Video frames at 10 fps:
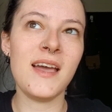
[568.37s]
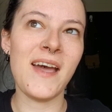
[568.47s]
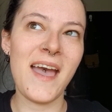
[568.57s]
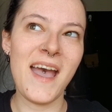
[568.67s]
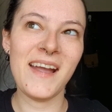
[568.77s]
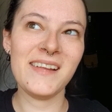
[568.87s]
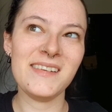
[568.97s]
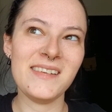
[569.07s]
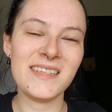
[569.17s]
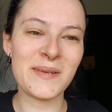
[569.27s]

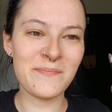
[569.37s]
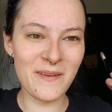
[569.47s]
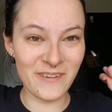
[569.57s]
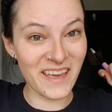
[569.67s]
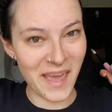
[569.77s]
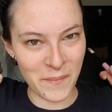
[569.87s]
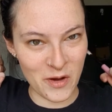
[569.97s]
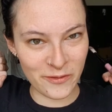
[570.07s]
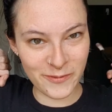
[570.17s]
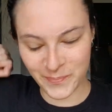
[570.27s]
And the tip of my finger came
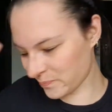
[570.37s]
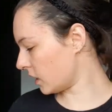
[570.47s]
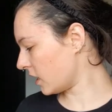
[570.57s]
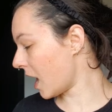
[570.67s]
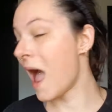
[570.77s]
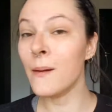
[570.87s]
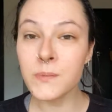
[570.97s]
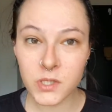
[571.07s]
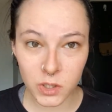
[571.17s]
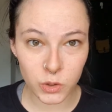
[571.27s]
off.
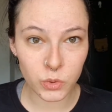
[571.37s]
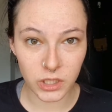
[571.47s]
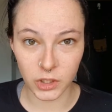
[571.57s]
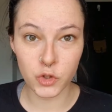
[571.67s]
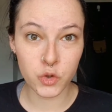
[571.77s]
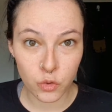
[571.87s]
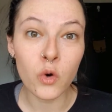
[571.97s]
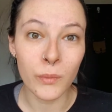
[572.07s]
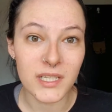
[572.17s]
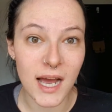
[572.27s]
Absolutely
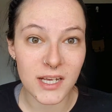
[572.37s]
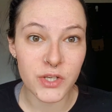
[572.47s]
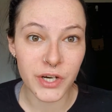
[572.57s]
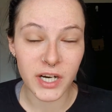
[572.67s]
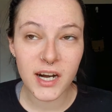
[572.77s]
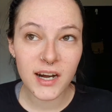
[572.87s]
traumatized her.